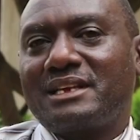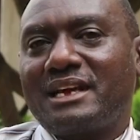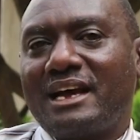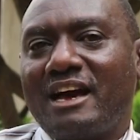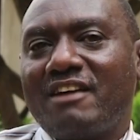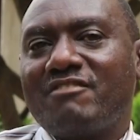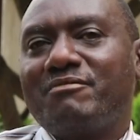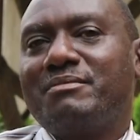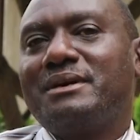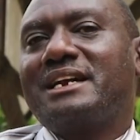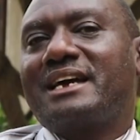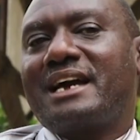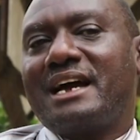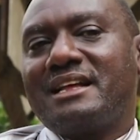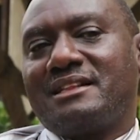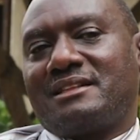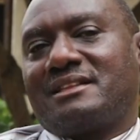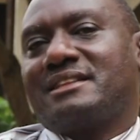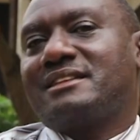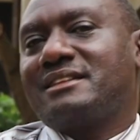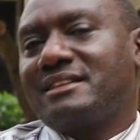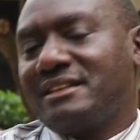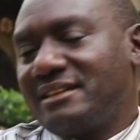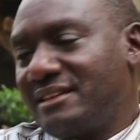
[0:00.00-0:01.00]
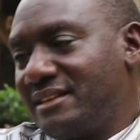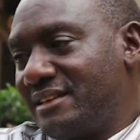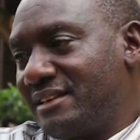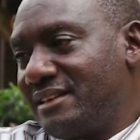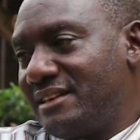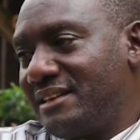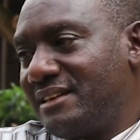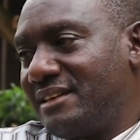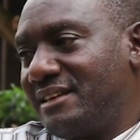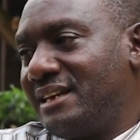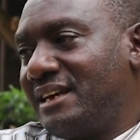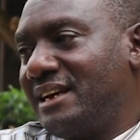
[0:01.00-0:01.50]
have been cut.
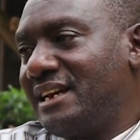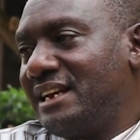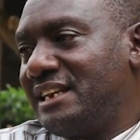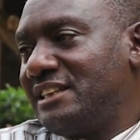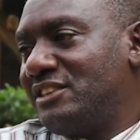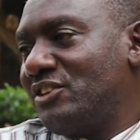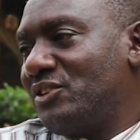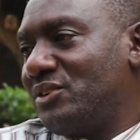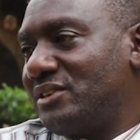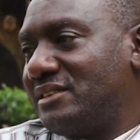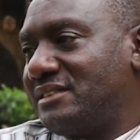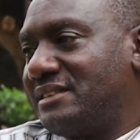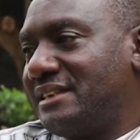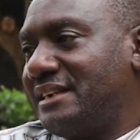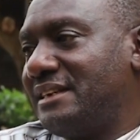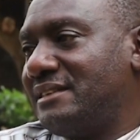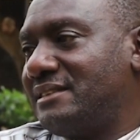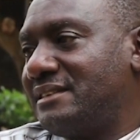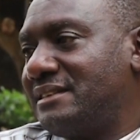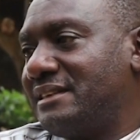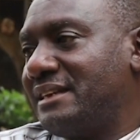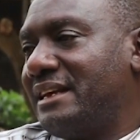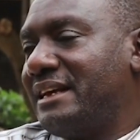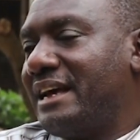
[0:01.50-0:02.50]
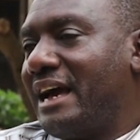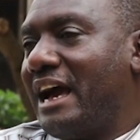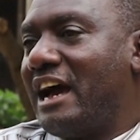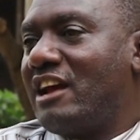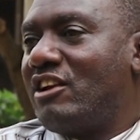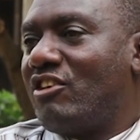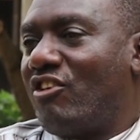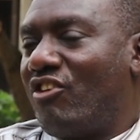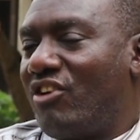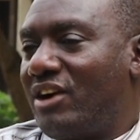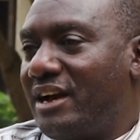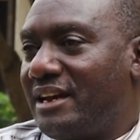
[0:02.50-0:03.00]
The clitoris is
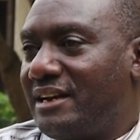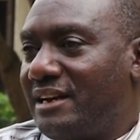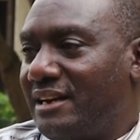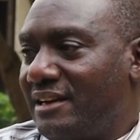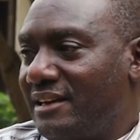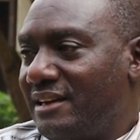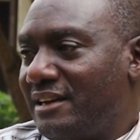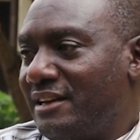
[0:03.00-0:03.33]
an organ